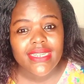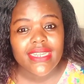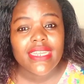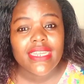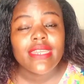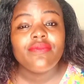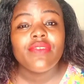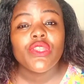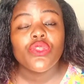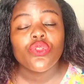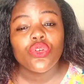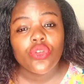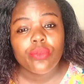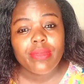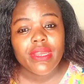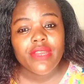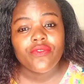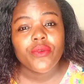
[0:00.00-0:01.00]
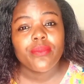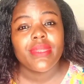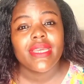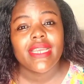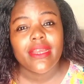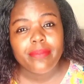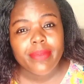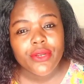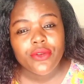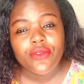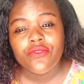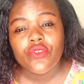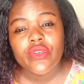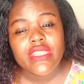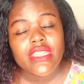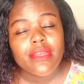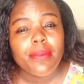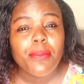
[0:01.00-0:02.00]
even though you're buying from the company, of
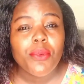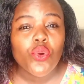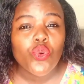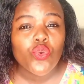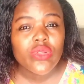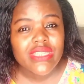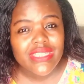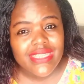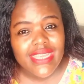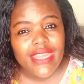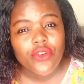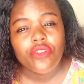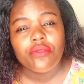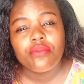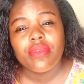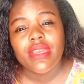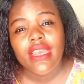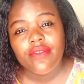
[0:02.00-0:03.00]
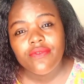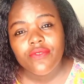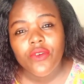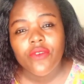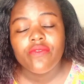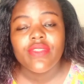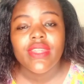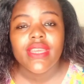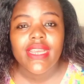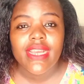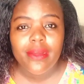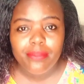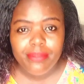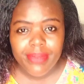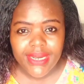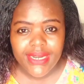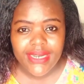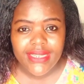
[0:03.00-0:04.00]
course, the people who will sign on behalf of the
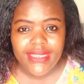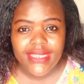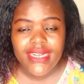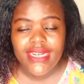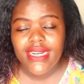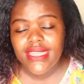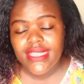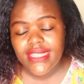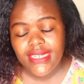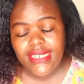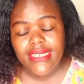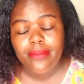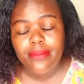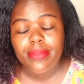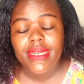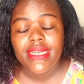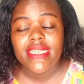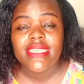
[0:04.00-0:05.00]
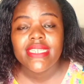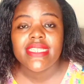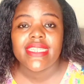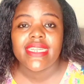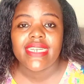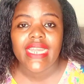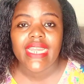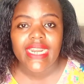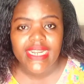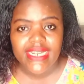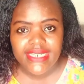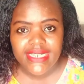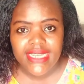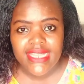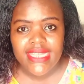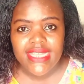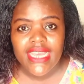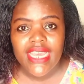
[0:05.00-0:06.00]
company, the real estate company, is the
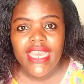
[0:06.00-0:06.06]
directors.